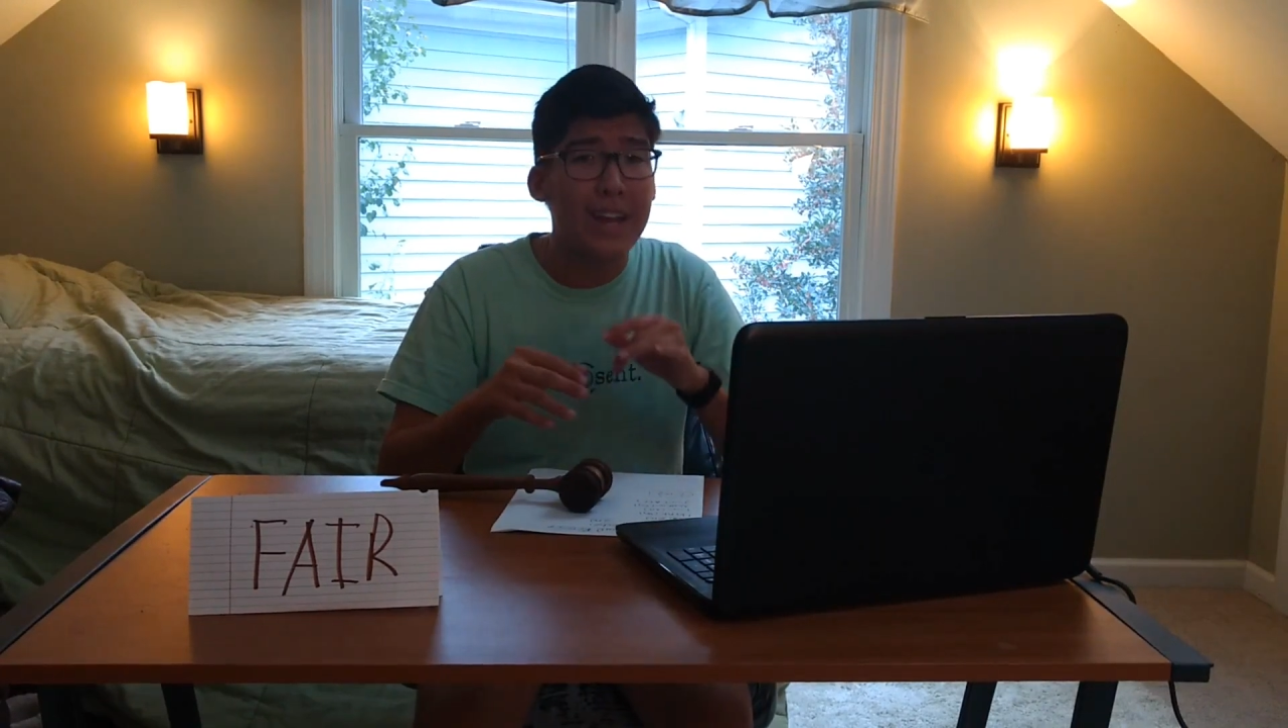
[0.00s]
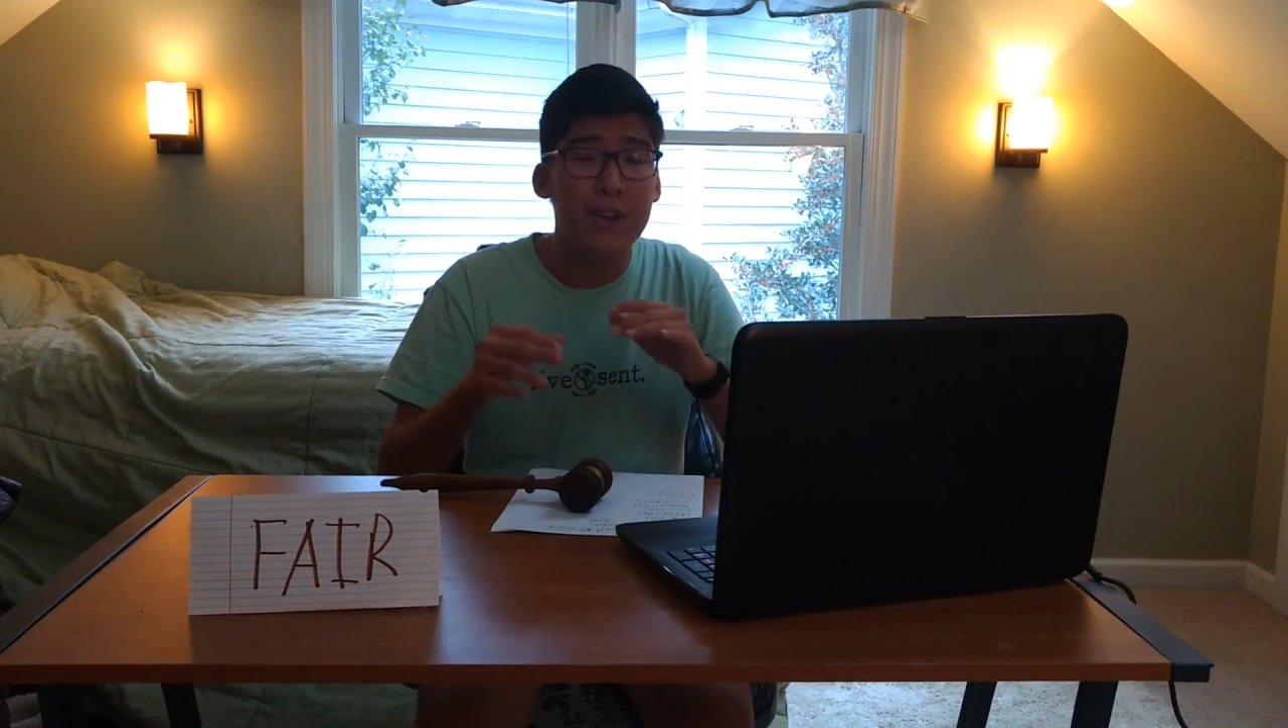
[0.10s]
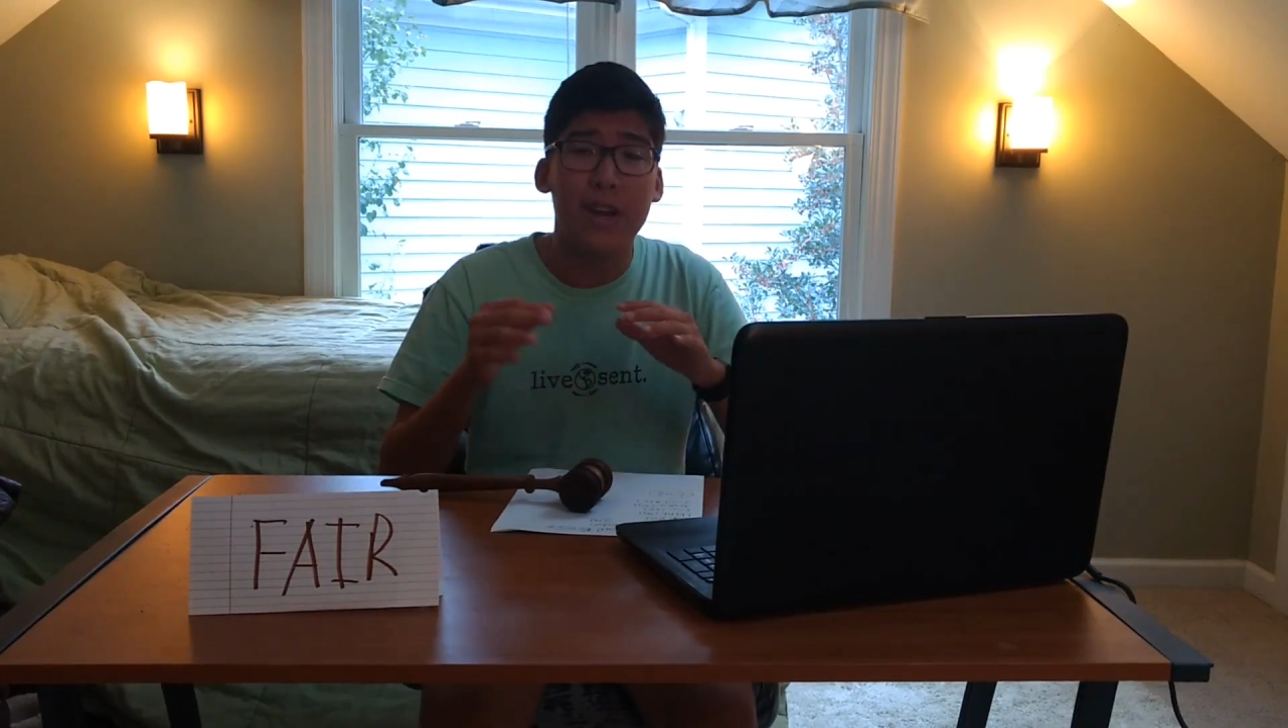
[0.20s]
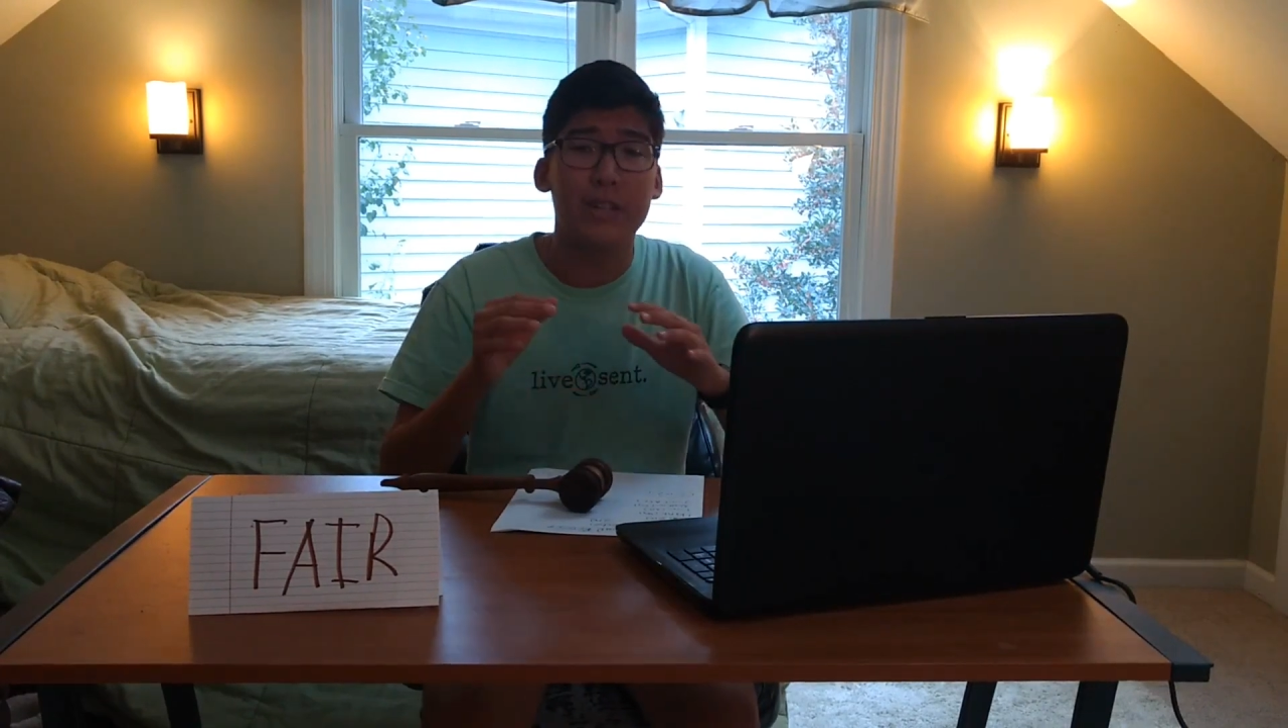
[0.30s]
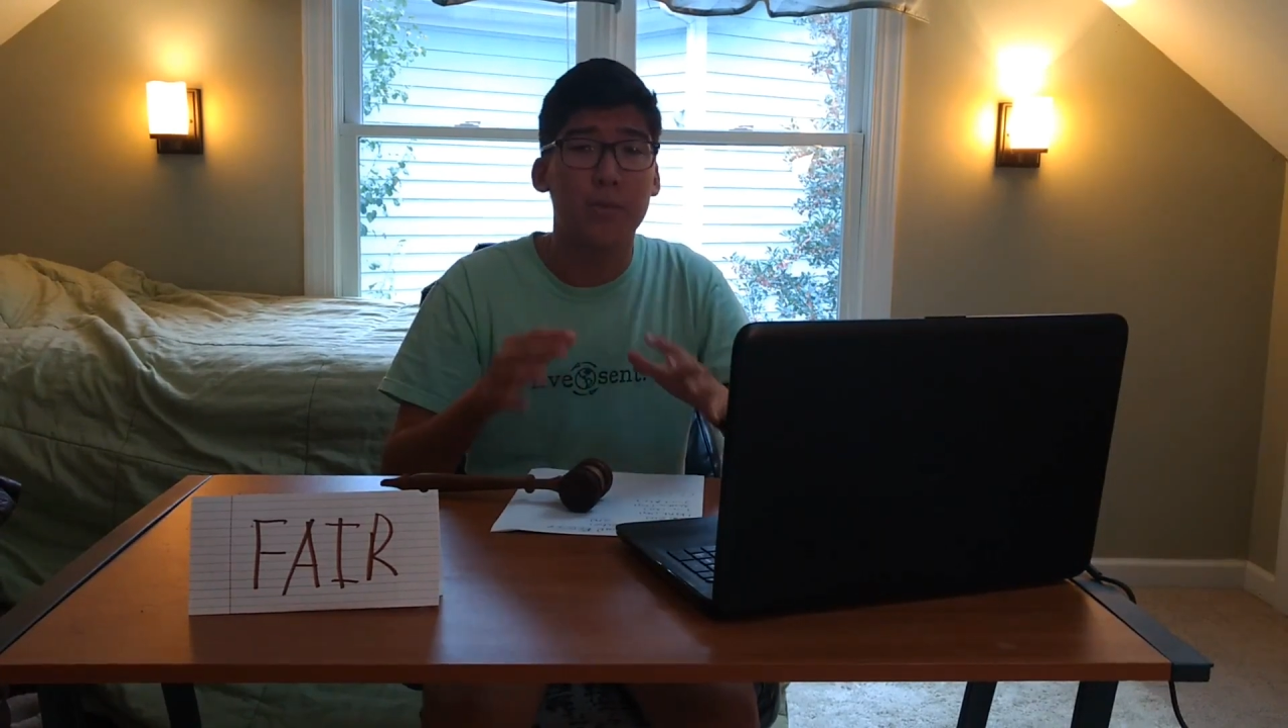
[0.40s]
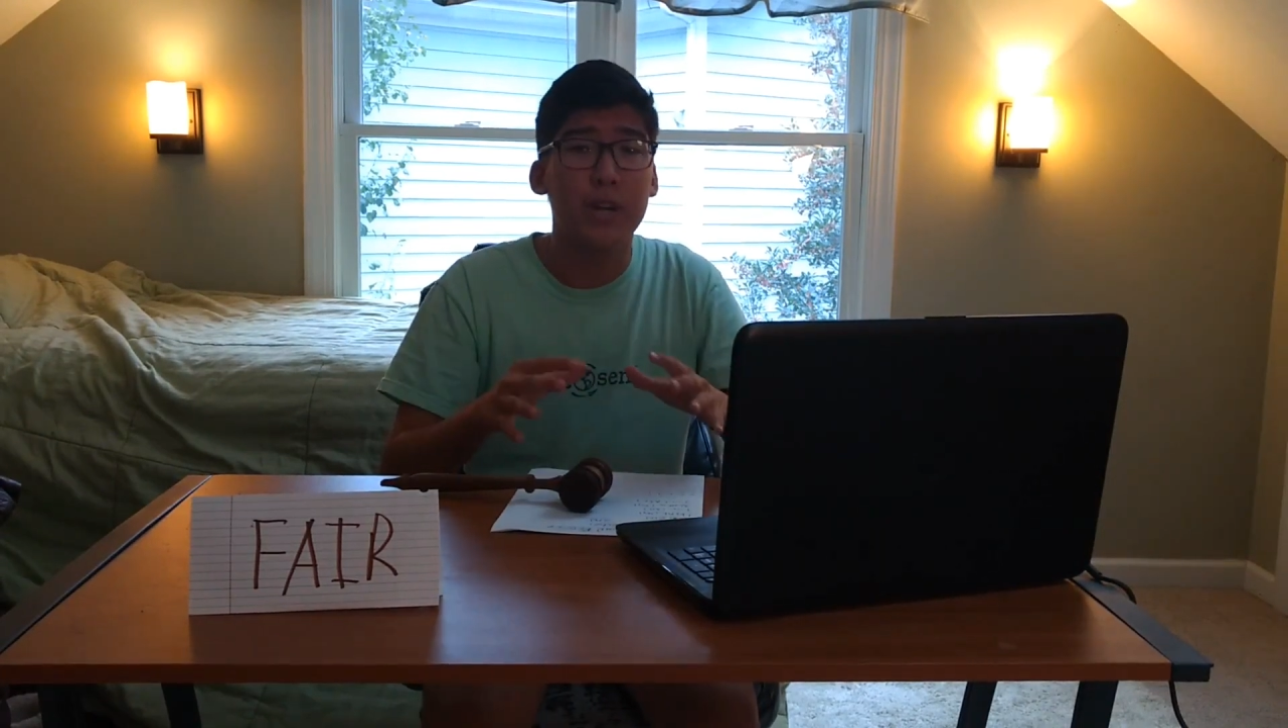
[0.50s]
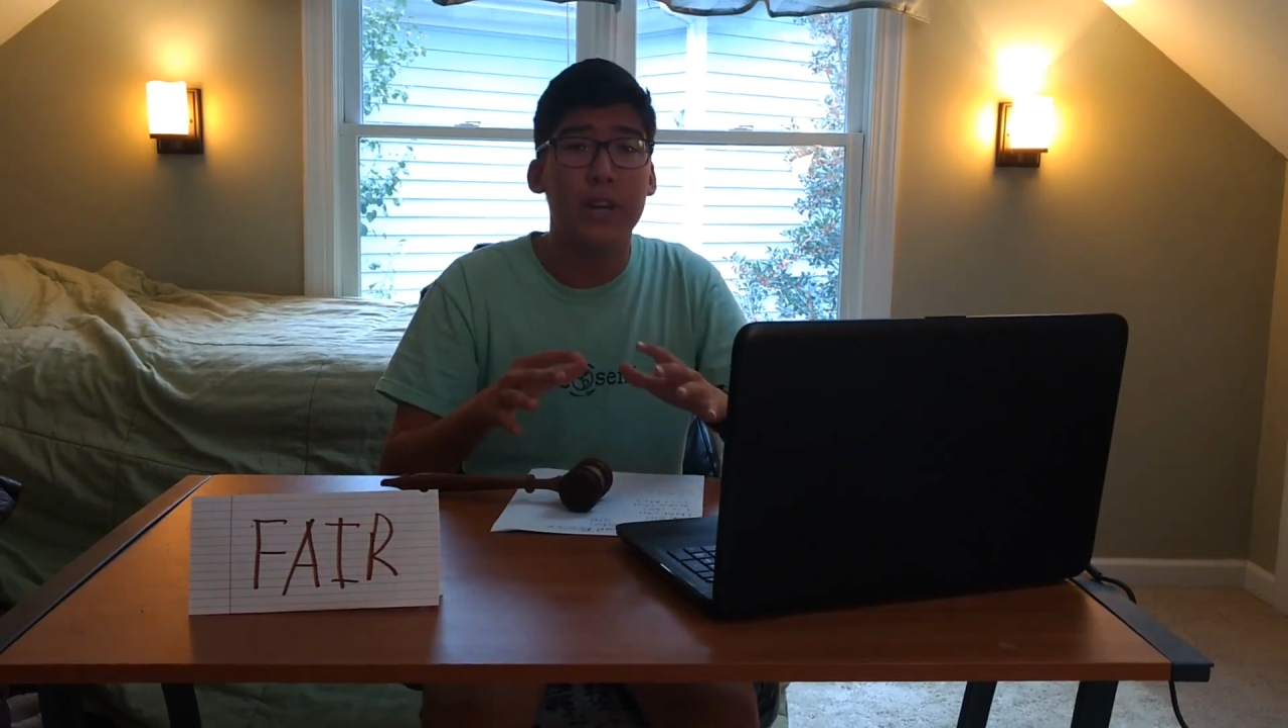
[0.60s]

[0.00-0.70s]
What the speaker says: and you guys want